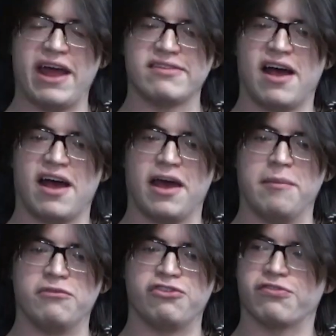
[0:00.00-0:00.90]
time
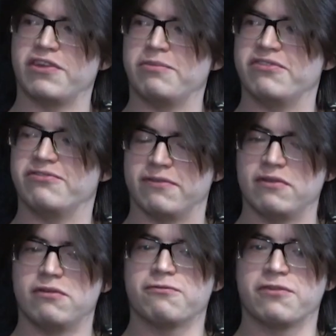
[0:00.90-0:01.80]
just
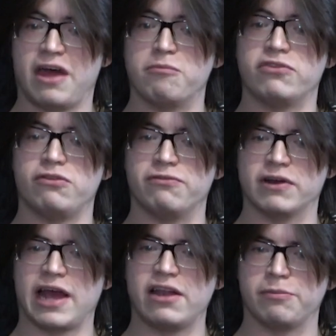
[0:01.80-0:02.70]
for them to
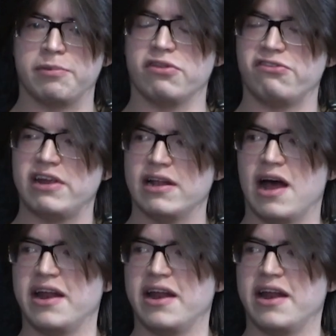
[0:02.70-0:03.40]
forget to put the seal on it.